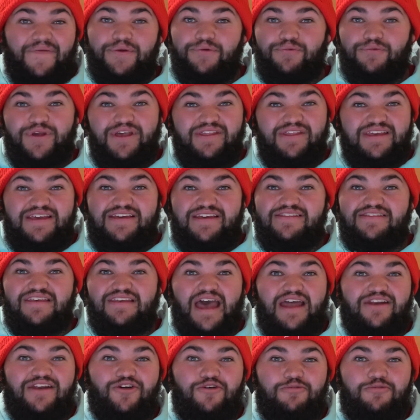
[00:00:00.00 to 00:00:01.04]
really he's
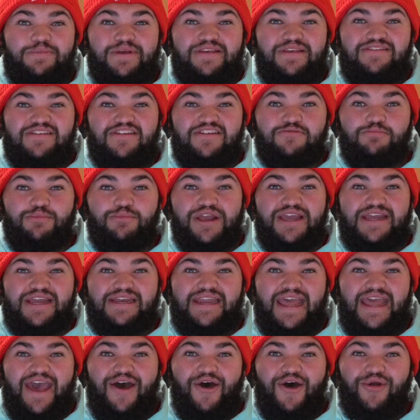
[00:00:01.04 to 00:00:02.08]
got no business
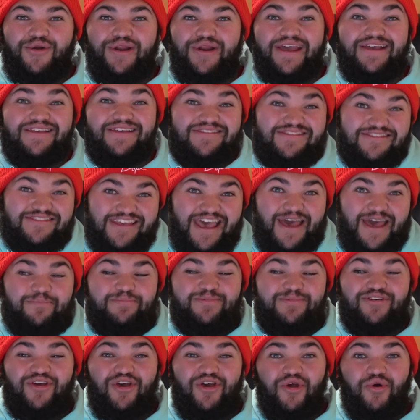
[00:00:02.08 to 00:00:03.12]
bringing down
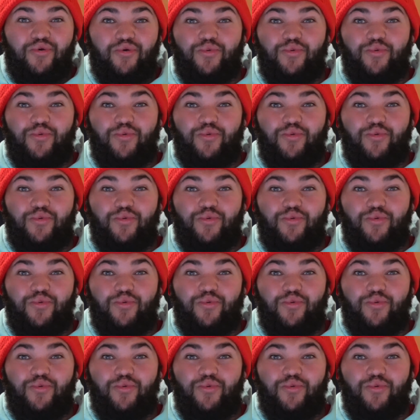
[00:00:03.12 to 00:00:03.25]
except